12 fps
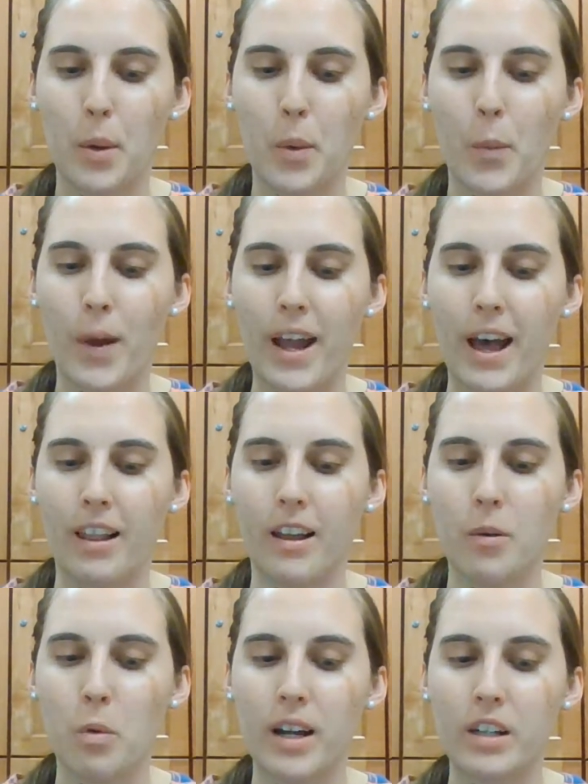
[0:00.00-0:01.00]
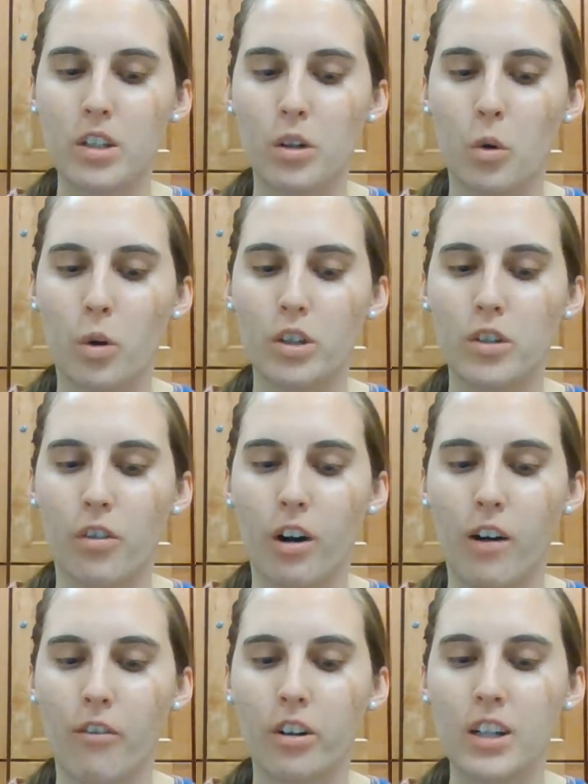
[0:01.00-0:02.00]
When Ella went to court to
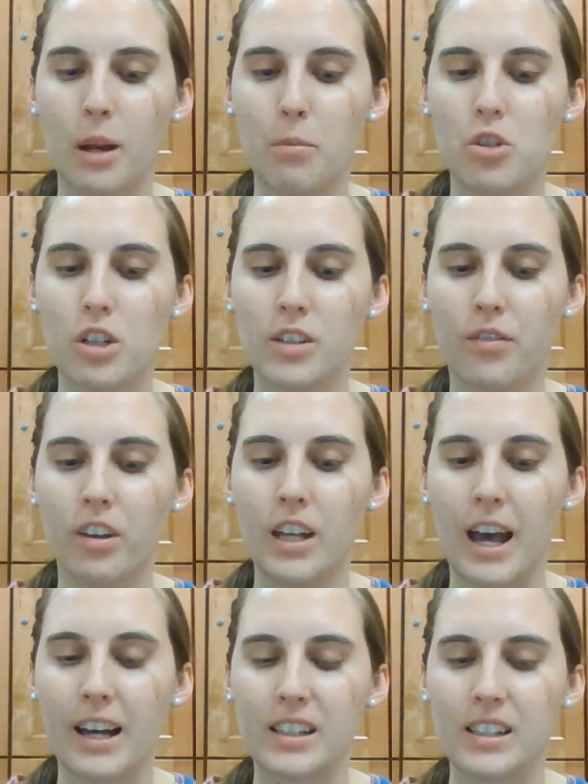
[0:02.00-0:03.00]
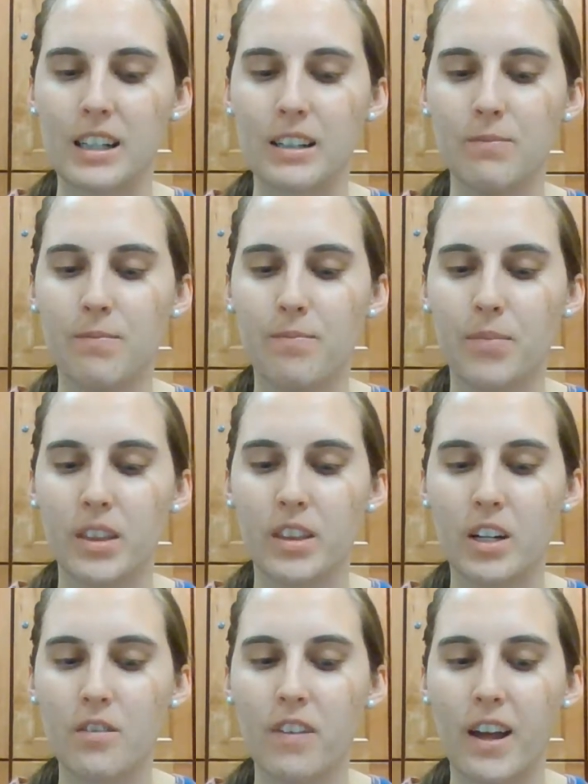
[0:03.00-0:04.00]
recover damages for the accident, the
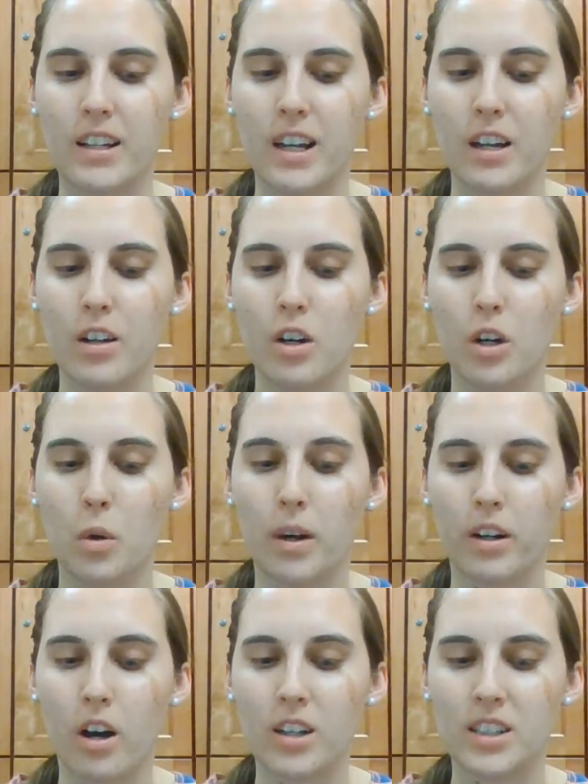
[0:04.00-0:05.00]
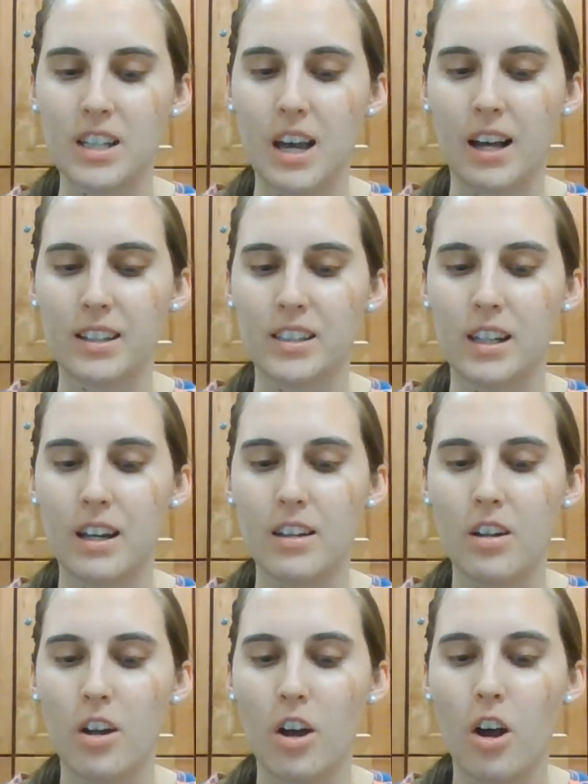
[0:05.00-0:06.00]
defendant, who had caused the
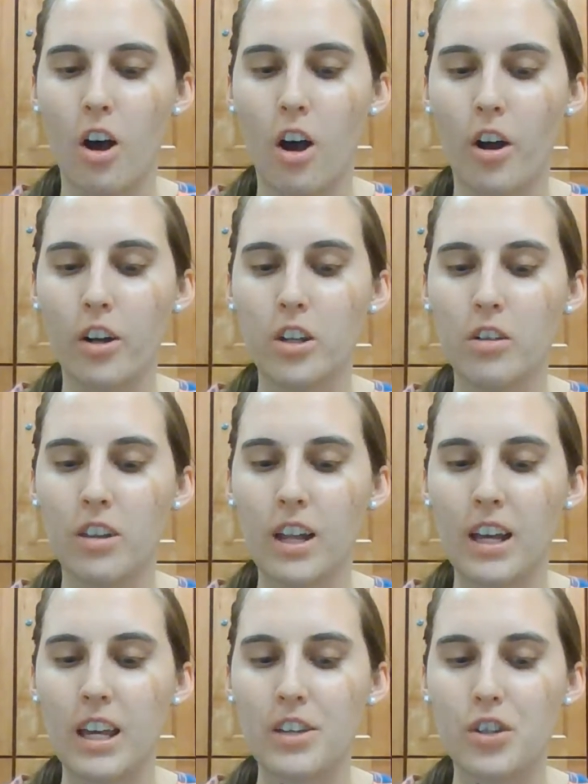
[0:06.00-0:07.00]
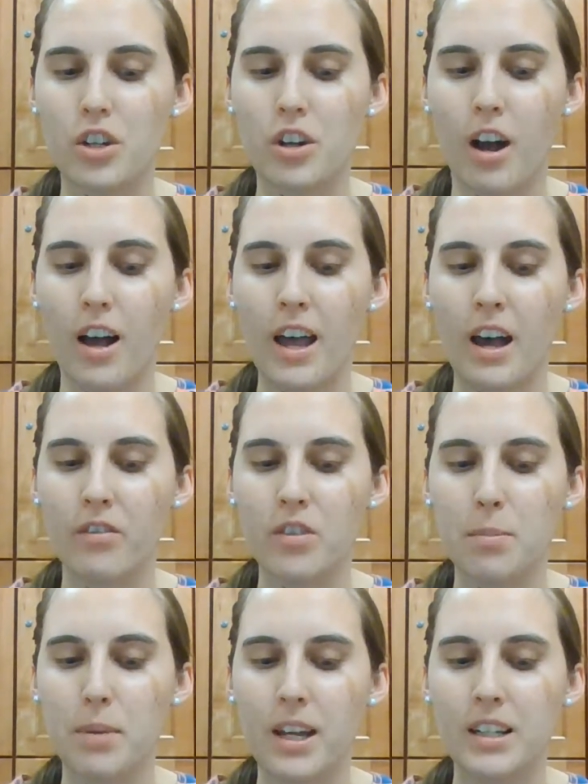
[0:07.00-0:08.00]
accident, argued that he should not have
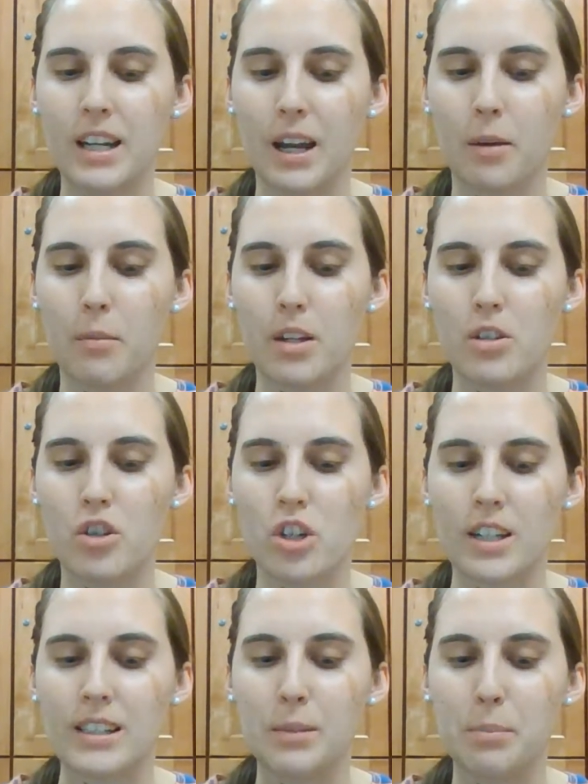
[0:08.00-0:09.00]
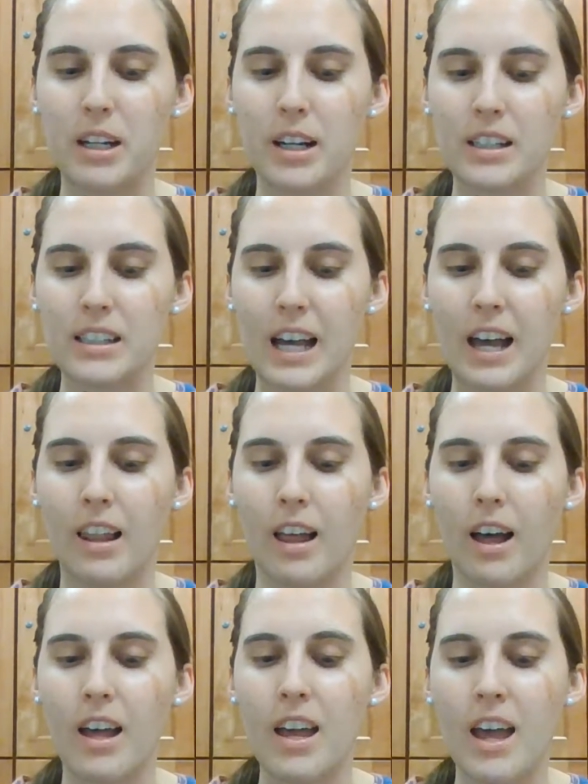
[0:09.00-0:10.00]
to pay damages because
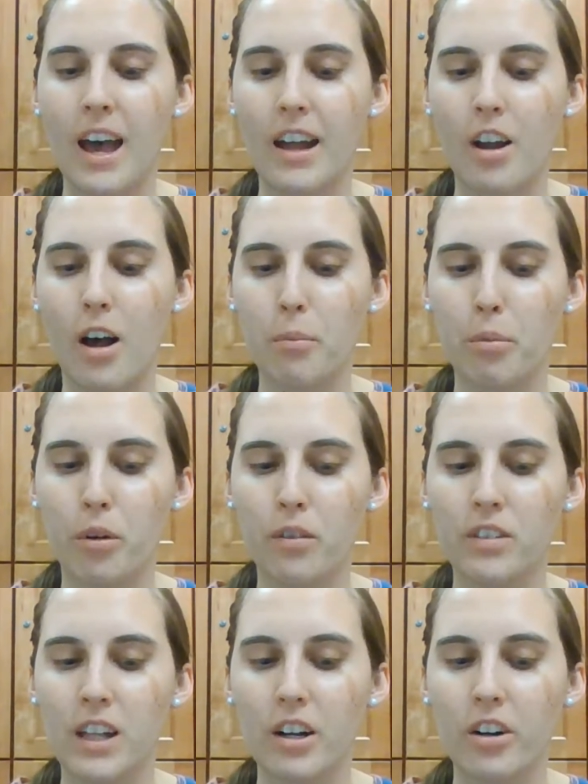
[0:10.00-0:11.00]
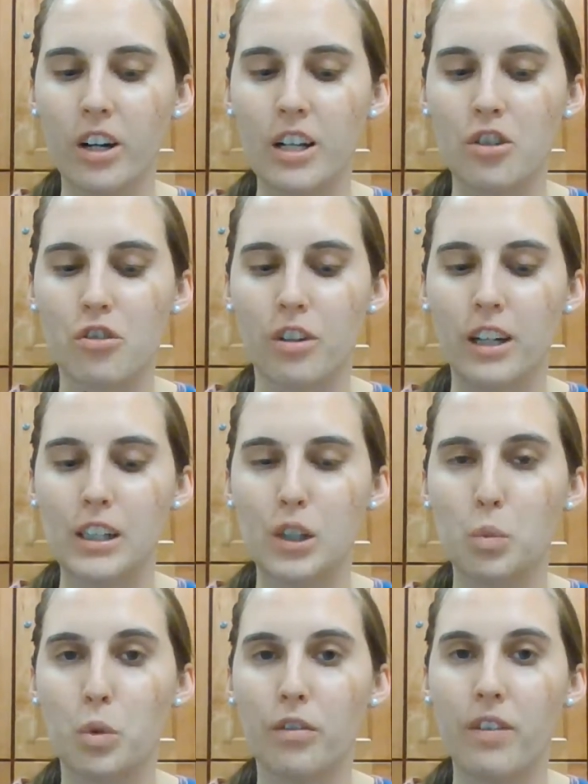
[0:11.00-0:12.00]
Ella had not proved that her injuries
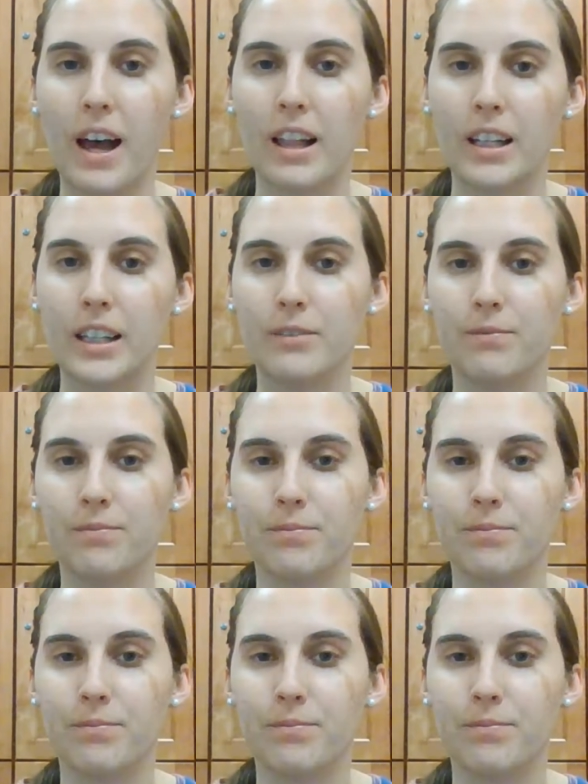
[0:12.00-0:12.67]
were valid.